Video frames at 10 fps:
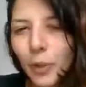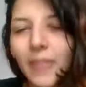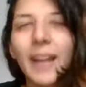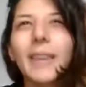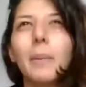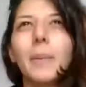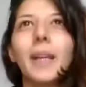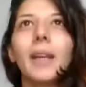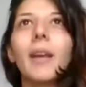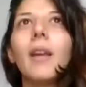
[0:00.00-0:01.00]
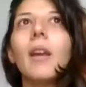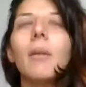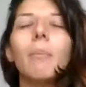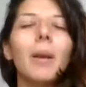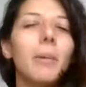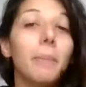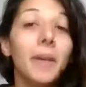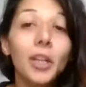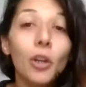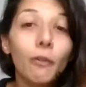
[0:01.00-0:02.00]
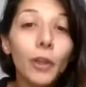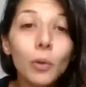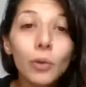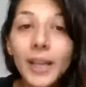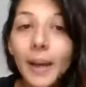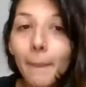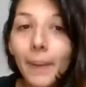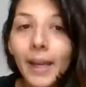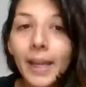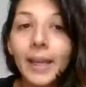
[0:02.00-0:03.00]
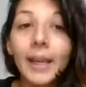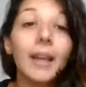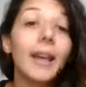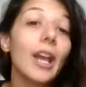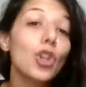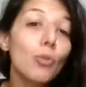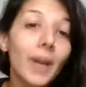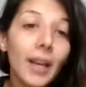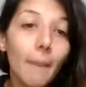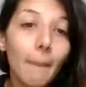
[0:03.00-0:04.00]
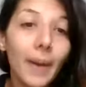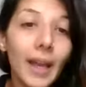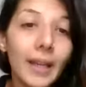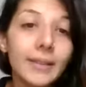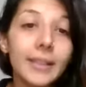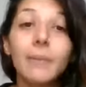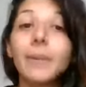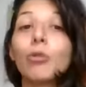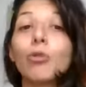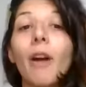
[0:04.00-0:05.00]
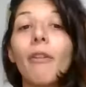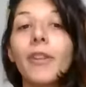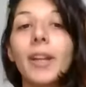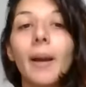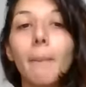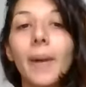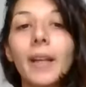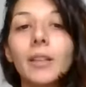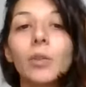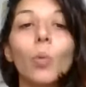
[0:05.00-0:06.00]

With that, I mean maybe video views campaign, engagement campaigns, even traffic campaigns.